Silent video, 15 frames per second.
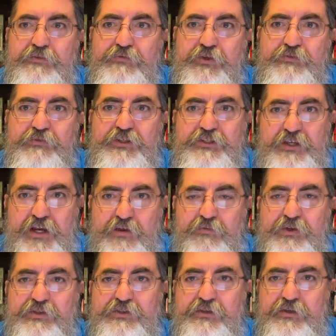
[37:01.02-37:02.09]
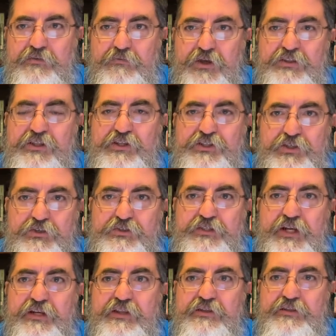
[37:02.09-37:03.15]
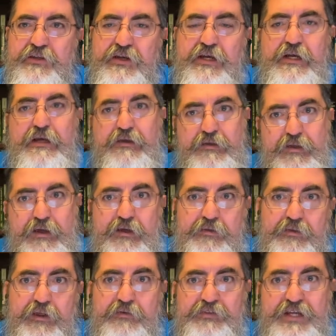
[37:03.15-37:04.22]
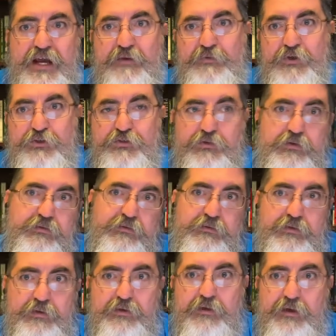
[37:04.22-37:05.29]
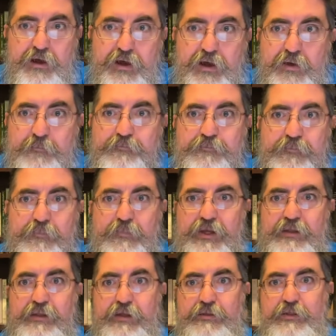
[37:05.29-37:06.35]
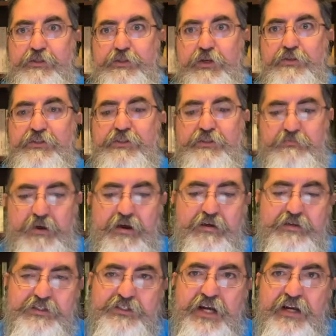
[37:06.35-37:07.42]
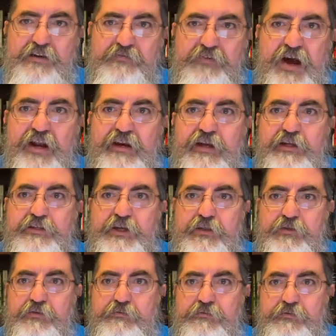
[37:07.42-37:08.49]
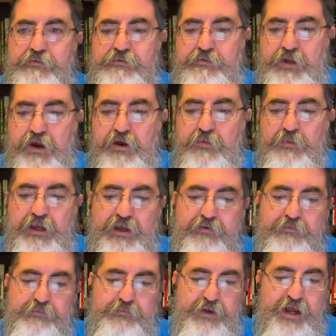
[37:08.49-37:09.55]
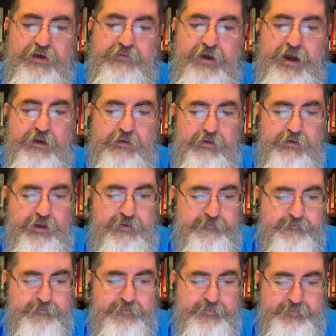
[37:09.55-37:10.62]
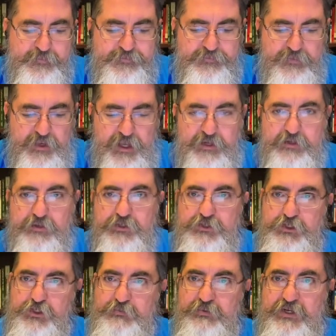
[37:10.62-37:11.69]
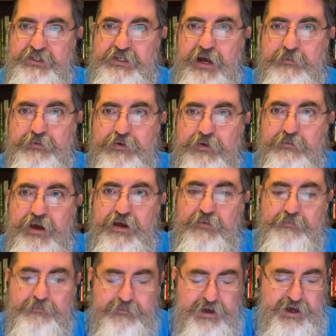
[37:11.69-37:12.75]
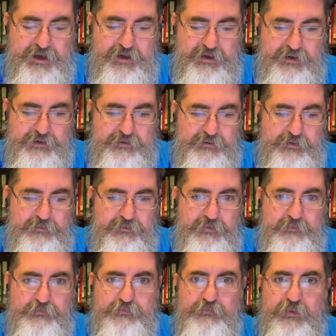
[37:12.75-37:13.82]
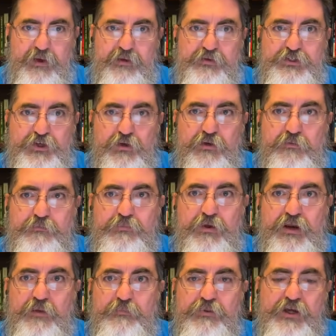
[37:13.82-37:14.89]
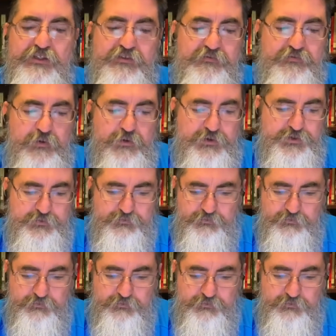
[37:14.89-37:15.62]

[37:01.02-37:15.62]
once we study what the Jews did to it was kind of mutual. But the Jews and Samaritans got to fighting each other terribly and kind of regularly until the Jews put a stop to it by a show of pretty oppressive force.